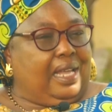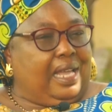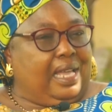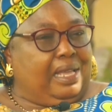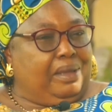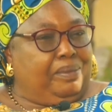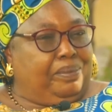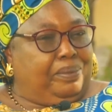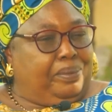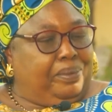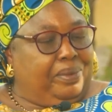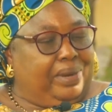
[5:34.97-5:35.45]

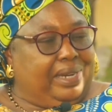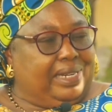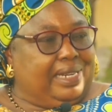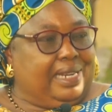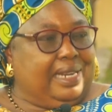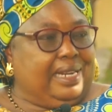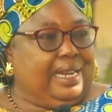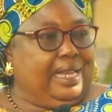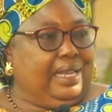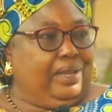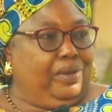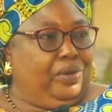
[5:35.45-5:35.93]
I
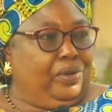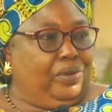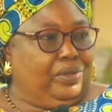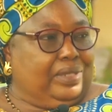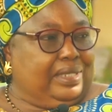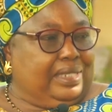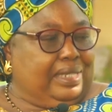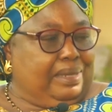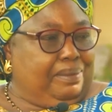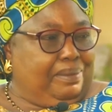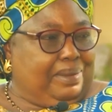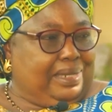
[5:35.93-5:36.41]
prayed and I
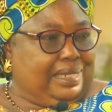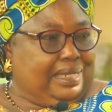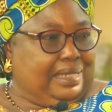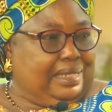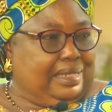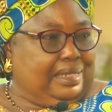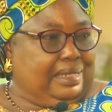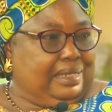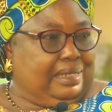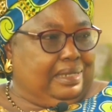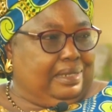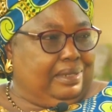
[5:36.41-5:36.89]
got the
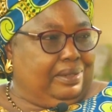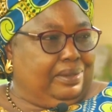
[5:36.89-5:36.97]
money,